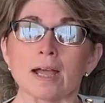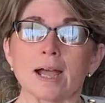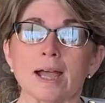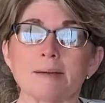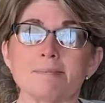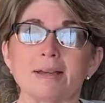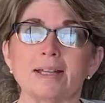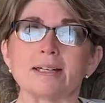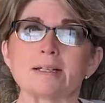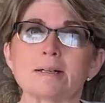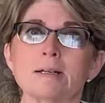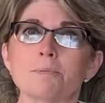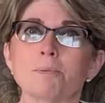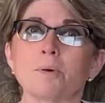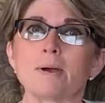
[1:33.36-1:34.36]
I made an
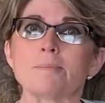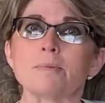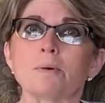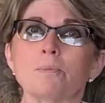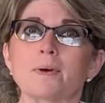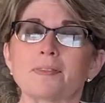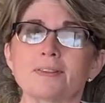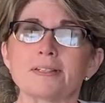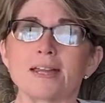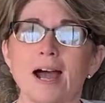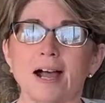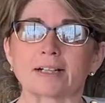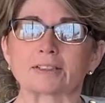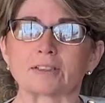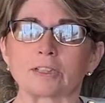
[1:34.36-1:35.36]
appointment with the
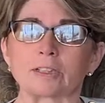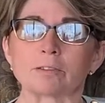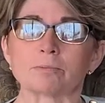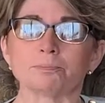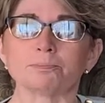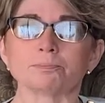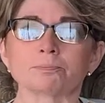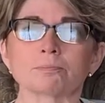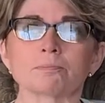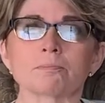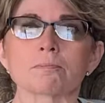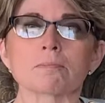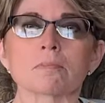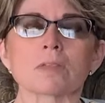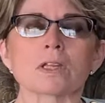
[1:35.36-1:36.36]
doctor.
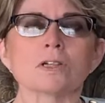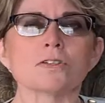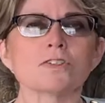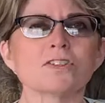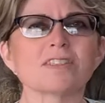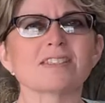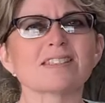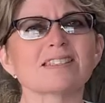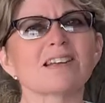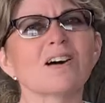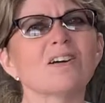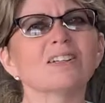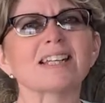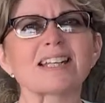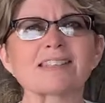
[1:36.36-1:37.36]
She says,
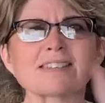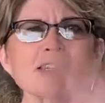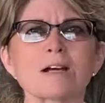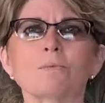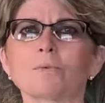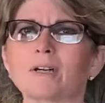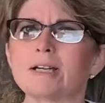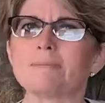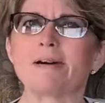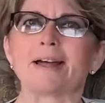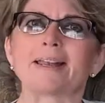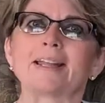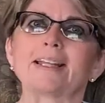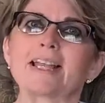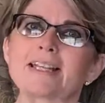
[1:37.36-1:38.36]
oh, let's not worry about
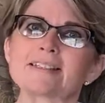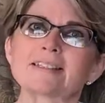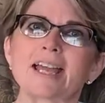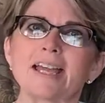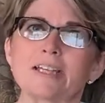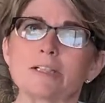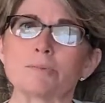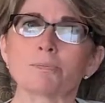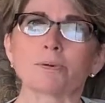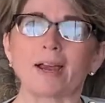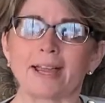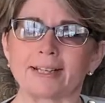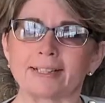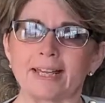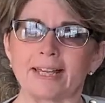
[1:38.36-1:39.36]
it. Let's get you
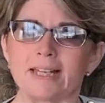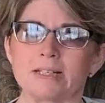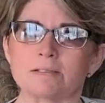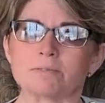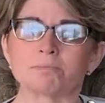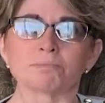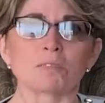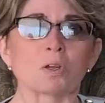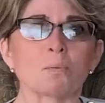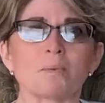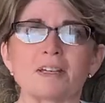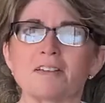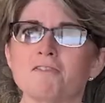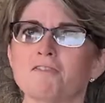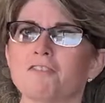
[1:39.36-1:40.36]
pregnant. We
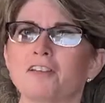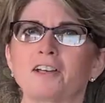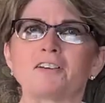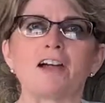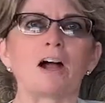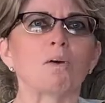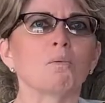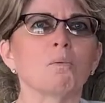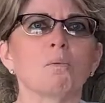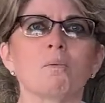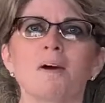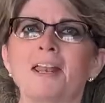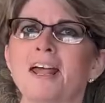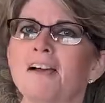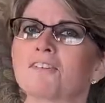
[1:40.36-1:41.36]
can figure out
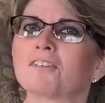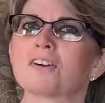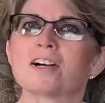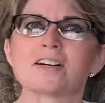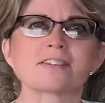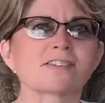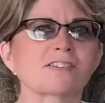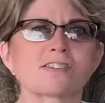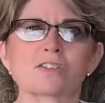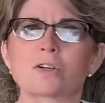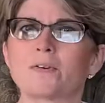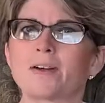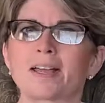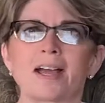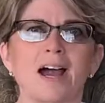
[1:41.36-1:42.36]
whatever else is
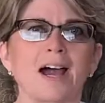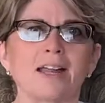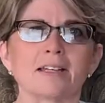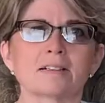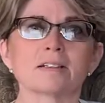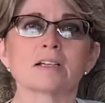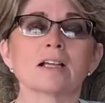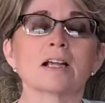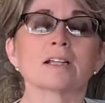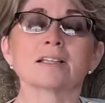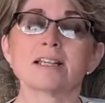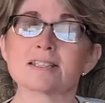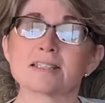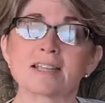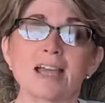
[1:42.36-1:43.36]
going on.
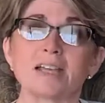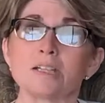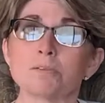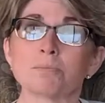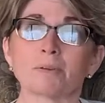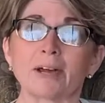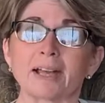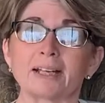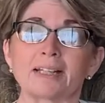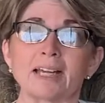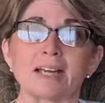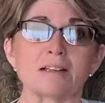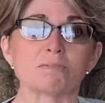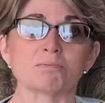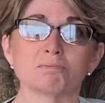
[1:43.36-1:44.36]
Let's get you
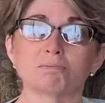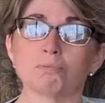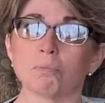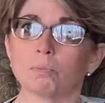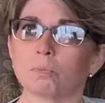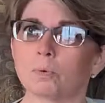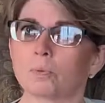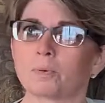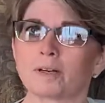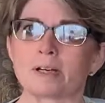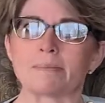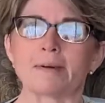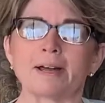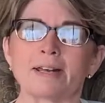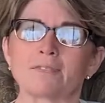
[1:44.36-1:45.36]
pregnant. We'll worry
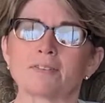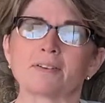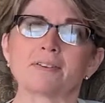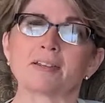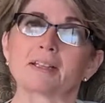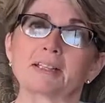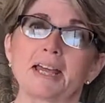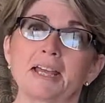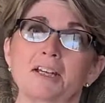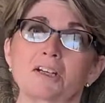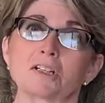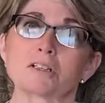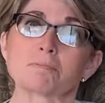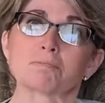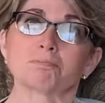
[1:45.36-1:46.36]
about everything
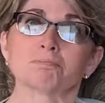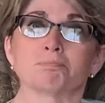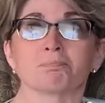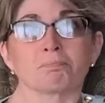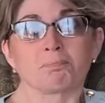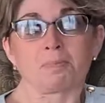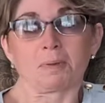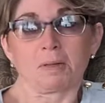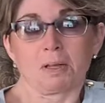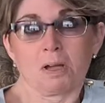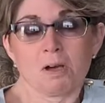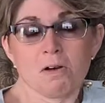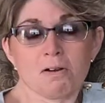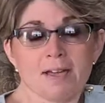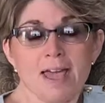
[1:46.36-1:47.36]
later.
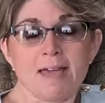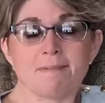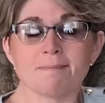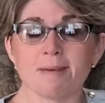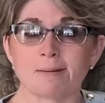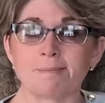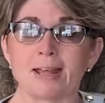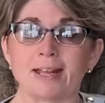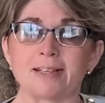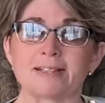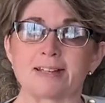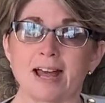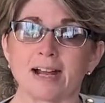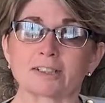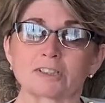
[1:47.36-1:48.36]
Okay, I'm not a
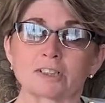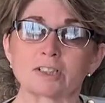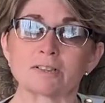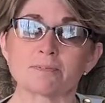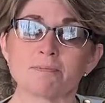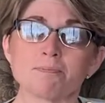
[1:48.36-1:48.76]
doctor.